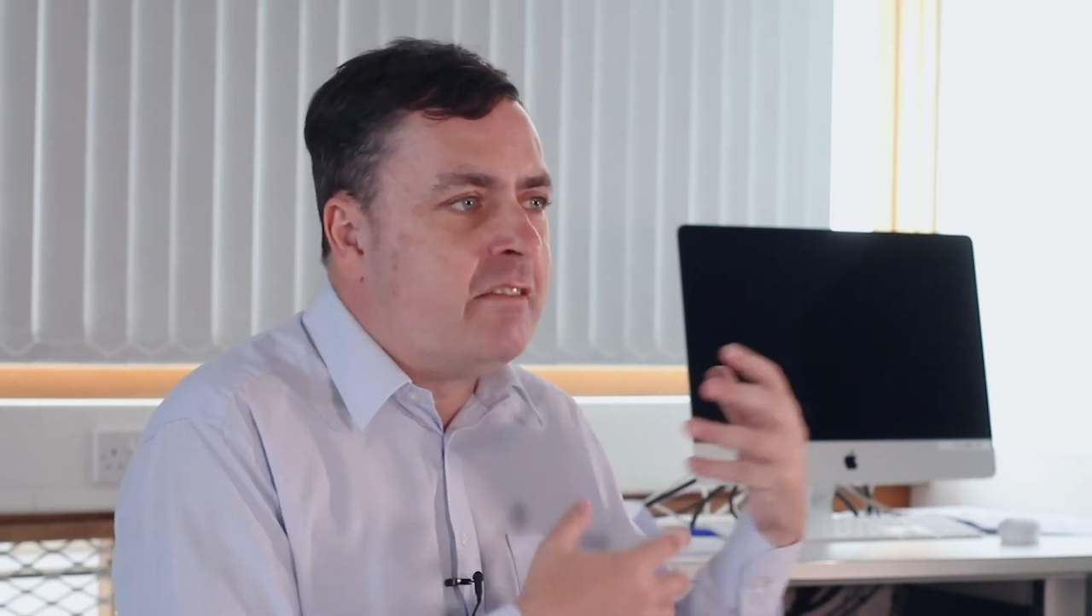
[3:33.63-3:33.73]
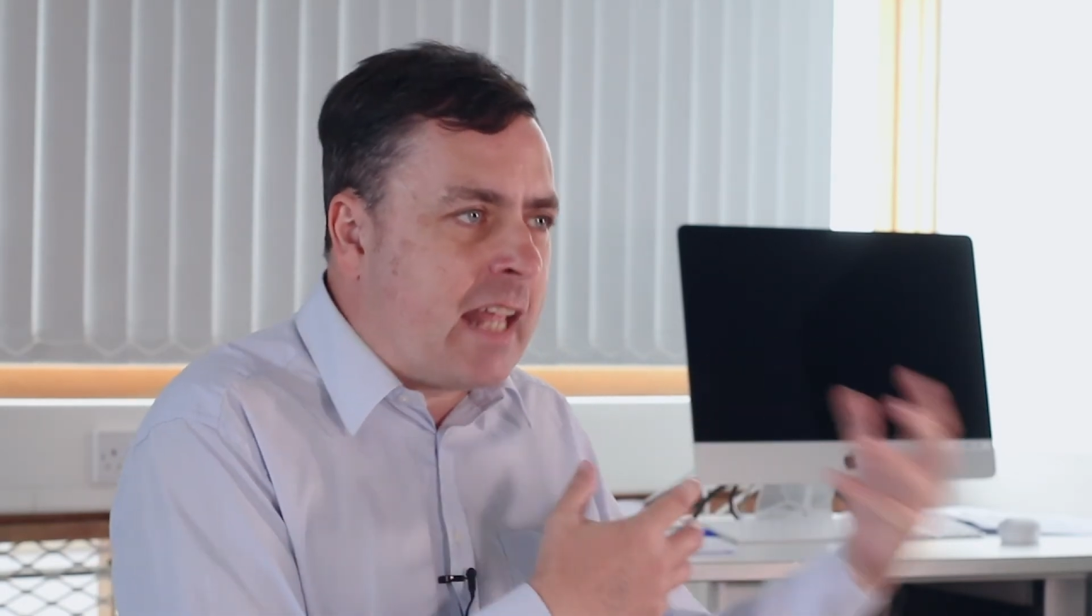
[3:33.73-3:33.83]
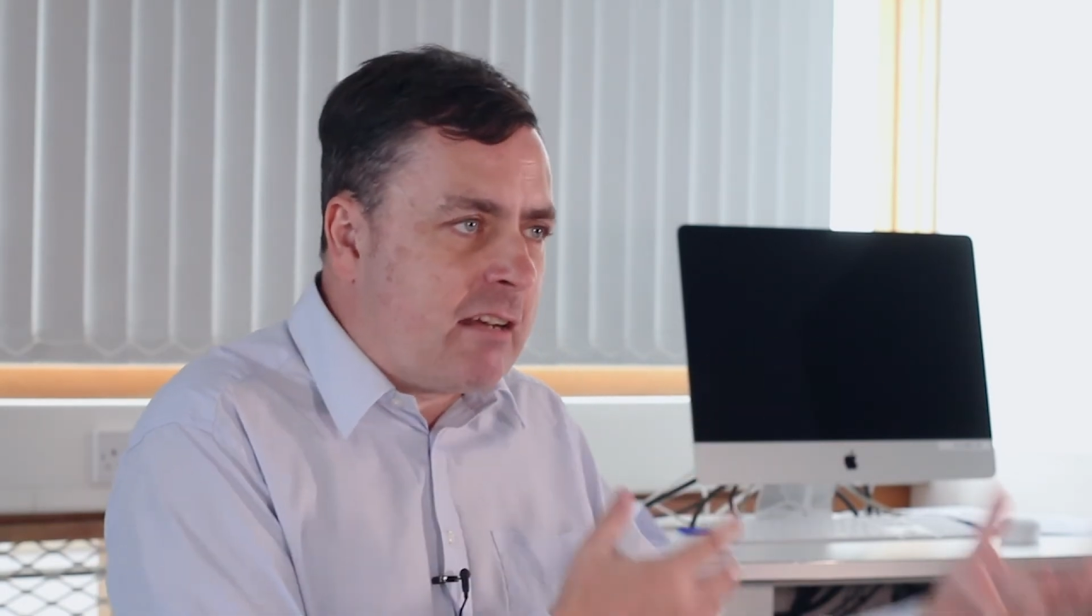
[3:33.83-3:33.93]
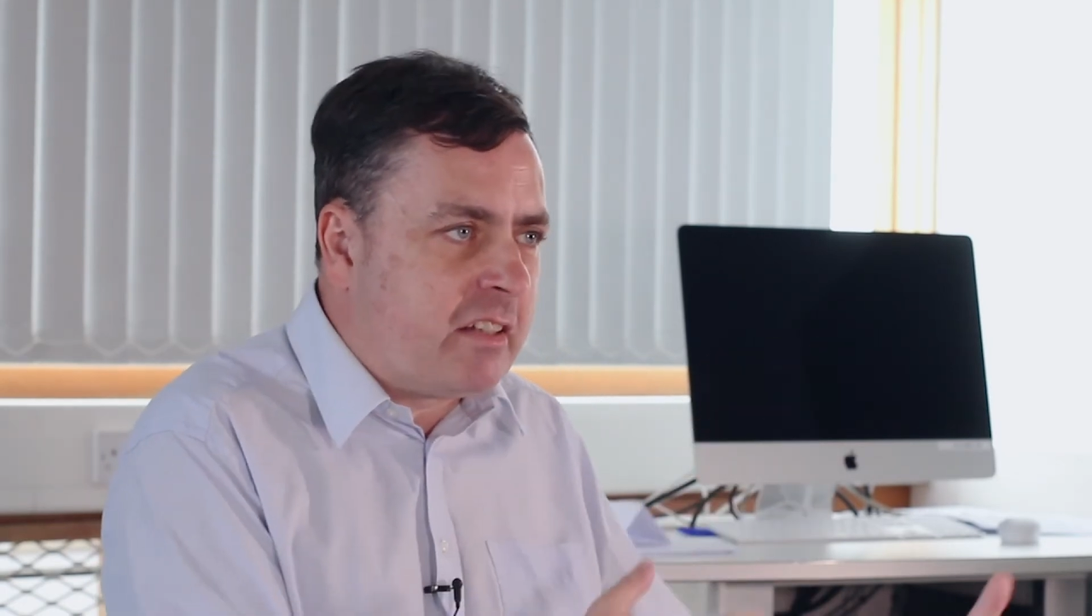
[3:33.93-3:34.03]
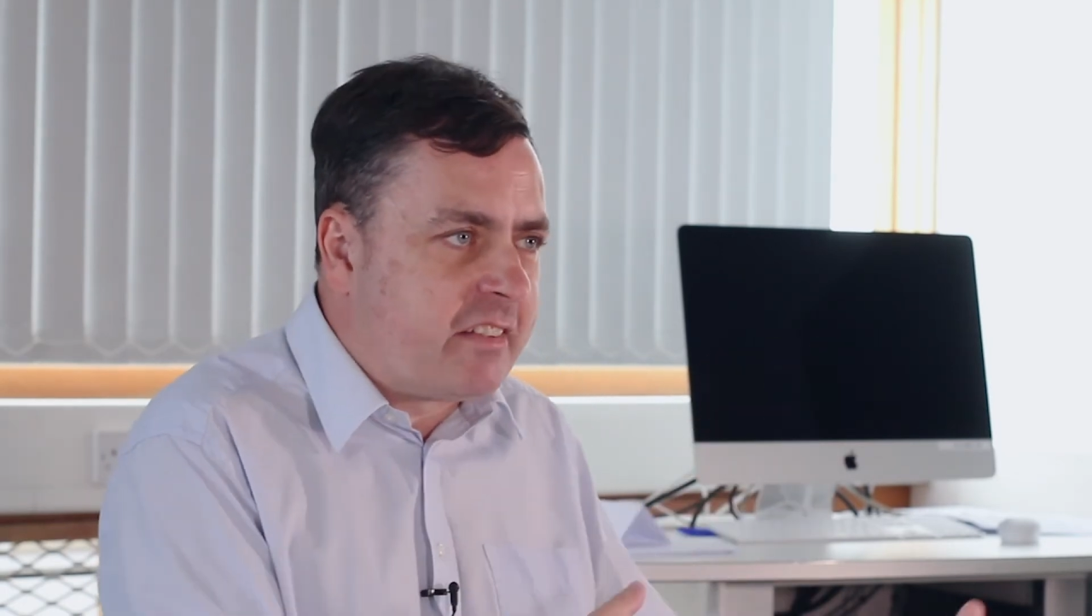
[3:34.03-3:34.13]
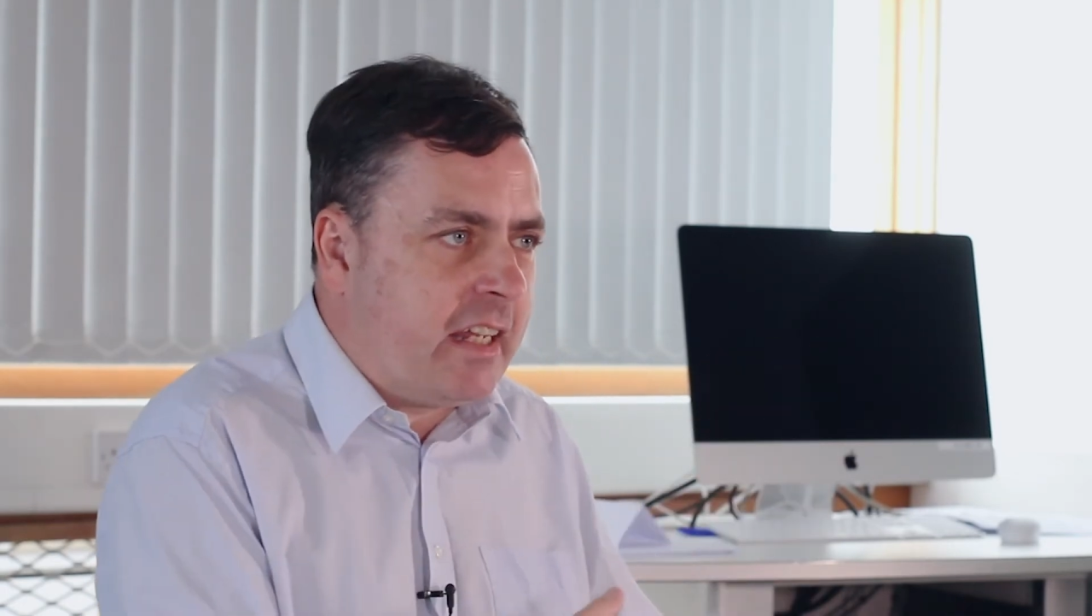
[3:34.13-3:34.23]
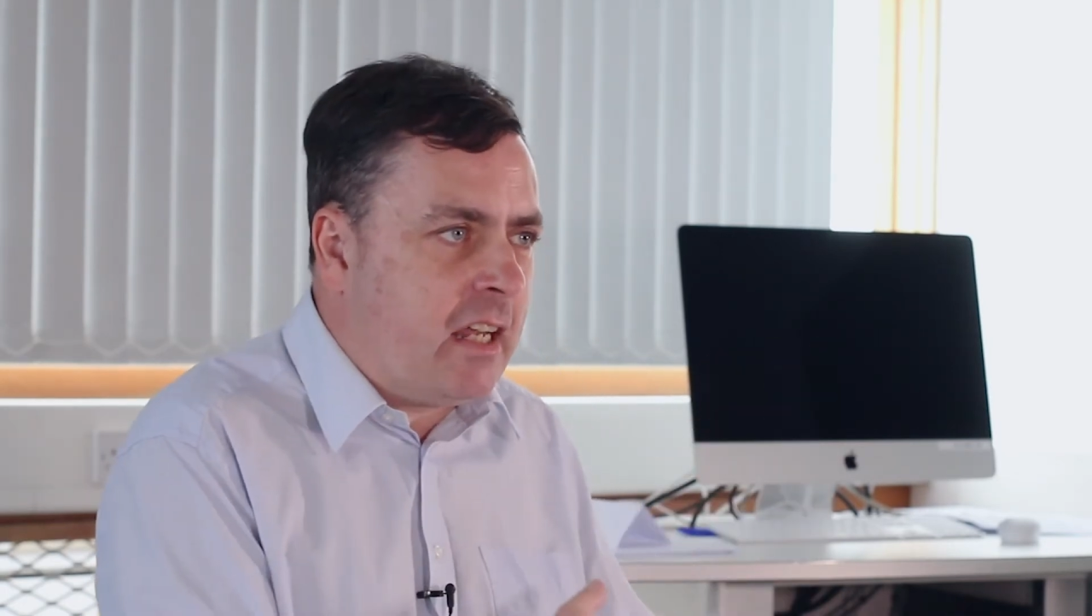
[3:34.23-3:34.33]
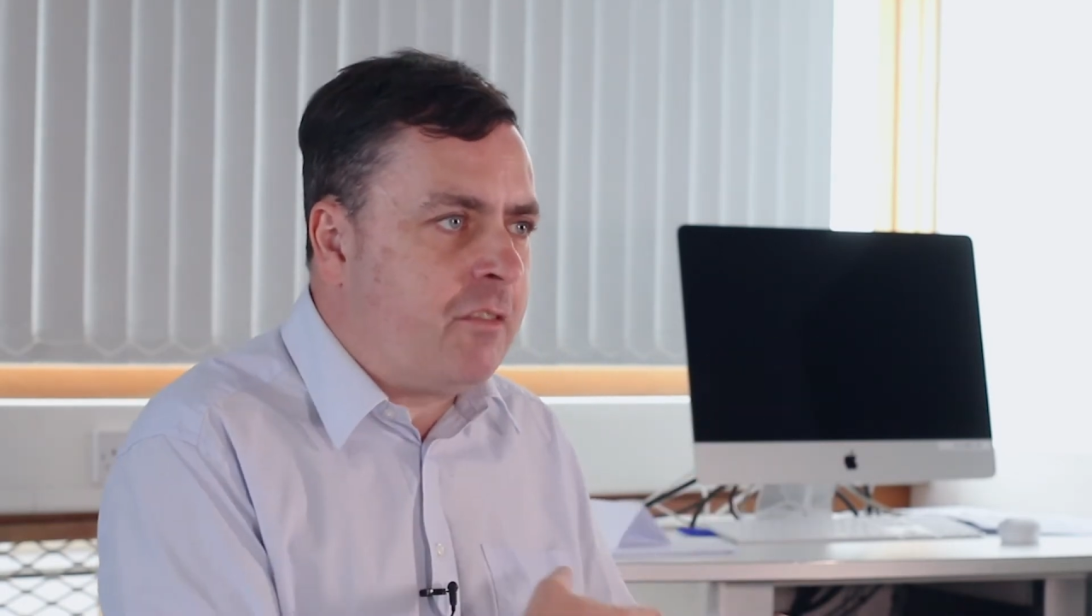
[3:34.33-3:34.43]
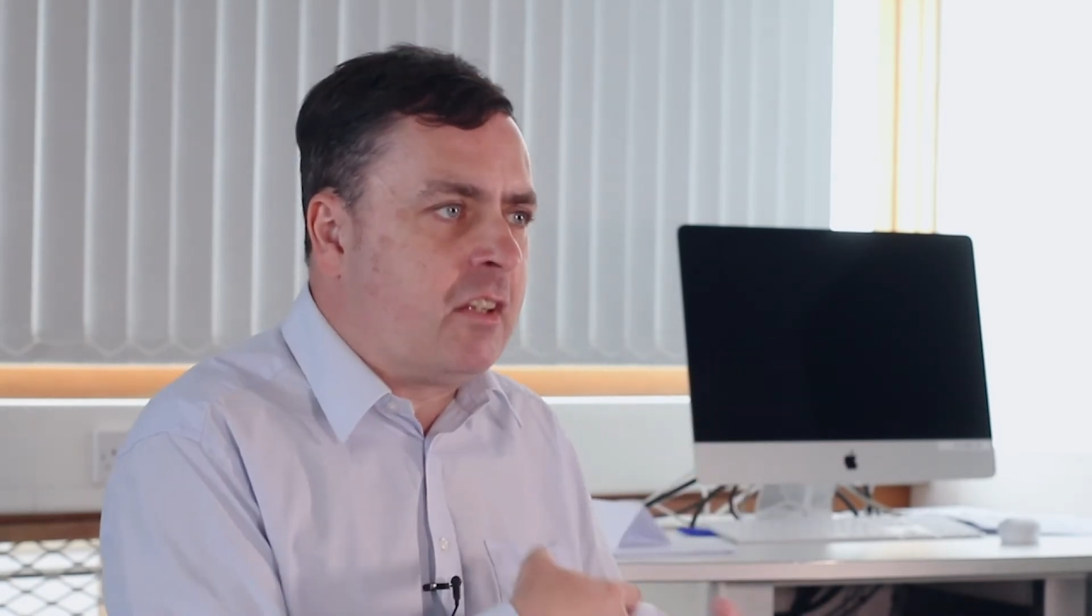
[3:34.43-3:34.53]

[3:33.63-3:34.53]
narrative